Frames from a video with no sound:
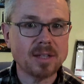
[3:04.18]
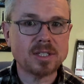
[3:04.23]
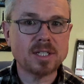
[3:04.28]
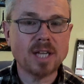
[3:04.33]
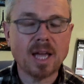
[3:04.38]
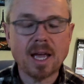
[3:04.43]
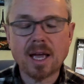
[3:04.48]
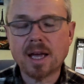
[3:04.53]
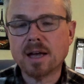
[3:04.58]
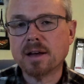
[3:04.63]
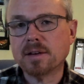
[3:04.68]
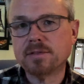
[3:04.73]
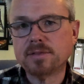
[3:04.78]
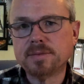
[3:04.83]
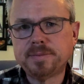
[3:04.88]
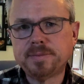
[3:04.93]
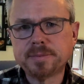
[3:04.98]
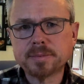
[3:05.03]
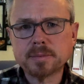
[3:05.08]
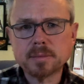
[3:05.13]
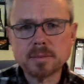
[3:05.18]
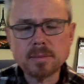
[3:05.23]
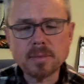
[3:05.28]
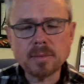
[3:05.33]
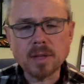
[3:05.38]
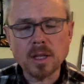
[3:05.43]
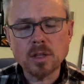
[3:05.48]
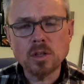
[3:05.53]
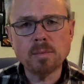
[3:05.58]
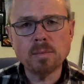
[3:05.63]
to have.
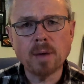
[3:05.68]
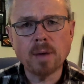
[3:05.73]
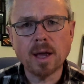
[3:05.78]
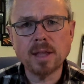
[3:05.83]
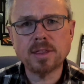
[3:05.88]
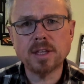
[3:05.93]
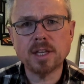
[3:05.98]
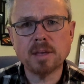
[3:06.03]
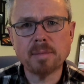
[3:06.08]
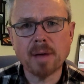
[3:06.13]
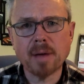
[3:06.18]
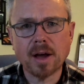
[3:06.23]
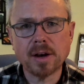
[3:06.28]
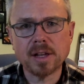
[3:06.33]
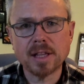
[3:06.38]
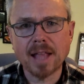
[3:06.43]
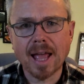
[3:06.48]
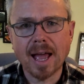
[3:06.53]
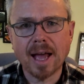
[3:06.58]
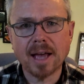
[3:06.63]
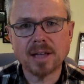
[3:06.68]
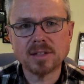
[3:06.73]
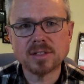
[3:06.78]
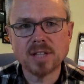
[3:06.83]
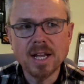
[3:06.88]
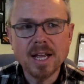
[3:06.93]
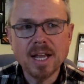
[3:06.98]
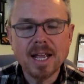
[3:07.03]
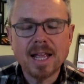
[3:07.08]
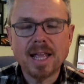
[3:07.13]
You might think about it as
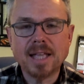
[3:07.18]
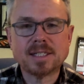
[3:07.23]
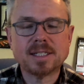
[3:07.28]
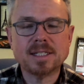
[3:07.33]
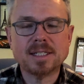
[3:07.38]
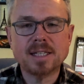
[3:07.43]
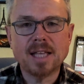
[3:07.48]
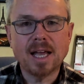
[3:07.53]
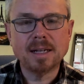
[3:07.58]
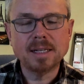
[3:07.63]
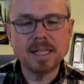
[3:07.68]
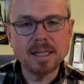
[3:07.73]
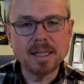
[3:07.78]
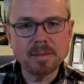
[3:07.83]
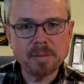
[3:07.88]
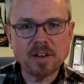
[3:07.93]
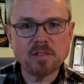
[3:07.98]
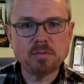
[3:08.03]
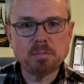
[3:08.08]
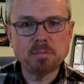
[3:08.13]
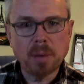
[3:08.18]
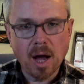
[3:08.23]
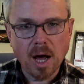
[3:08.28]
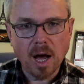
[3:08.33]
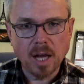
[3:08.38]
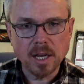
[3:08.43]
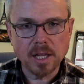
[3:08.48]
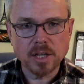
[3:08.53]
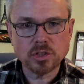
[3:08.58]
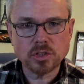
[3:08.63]
it's a little bit of
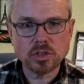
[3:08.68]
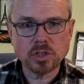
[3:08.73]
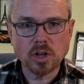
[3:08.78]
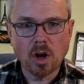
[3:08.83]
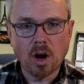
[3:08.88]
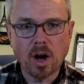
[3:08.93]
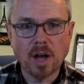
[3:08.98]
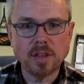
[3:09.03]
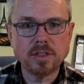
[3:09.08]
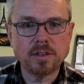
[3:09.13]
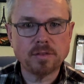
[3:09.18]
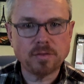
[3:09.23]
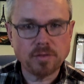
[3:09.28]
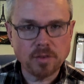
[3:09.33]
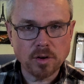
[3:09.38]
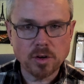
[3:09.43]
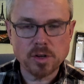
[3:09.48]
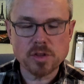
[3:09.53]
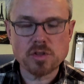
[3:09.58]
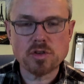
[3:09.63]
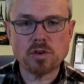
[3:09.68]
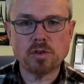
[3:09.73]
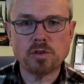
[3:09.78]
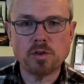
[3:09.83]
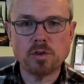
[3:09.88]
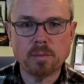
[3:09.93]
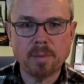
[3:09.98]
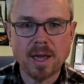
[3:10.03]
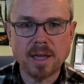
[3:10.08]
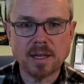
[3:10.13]
polish on the furniture you're
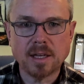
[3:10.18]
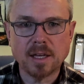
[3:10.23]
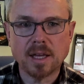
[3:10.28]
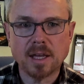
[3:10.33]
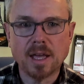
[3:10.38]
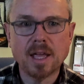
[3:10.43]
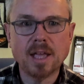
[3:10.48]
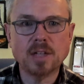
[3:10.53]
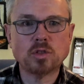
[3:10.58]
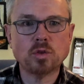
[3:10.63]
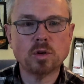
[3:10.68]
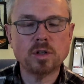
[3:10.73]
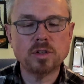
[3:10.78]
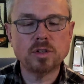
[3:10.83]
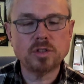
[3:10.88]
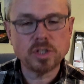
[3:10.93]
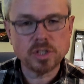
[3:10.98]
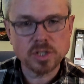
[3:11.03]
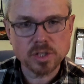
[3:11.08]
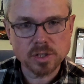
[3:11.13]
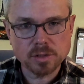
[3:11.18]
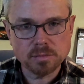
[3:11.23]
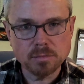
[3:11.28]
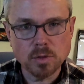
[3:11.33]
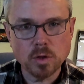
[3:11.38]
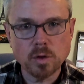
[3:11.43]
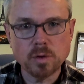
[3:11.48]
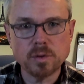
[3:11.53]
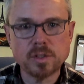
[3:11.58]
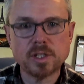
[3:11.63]
making. It sort of just
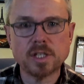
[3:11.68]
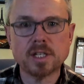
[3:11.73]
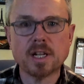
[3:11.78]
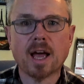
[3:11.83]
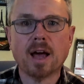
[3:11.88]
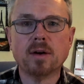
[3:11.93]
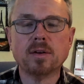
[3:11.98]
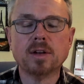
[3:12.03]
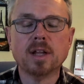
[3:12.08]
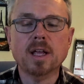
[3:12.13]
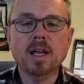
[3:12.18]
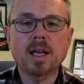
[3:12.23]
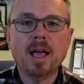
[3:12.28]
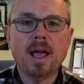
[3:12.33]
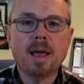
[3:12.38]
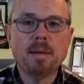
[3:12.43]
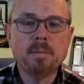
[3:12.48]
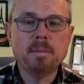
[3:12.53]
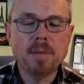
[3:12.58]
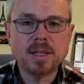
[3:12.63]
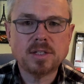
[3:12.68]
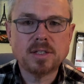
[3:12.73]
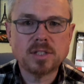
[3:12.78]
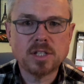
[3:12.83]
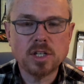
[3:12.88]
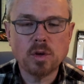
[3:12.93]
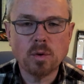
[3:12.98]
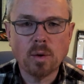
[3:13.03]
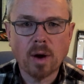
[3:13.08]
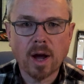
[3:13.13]
smooths it out and makes
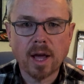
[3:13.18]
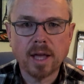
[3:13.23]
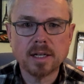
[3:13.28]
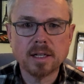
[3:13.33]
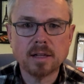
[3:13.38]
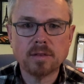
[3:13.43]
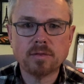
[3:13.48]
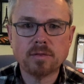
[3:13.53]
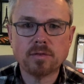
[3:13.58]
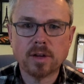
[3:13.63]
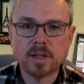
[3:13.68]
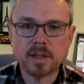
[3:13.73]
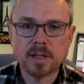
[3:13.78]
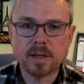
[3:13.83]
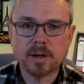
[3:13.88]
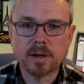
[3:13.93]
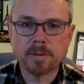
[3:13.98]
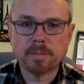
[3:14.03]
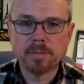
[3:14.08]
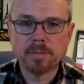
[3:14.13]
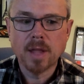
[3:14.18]
the UI a little friendlier.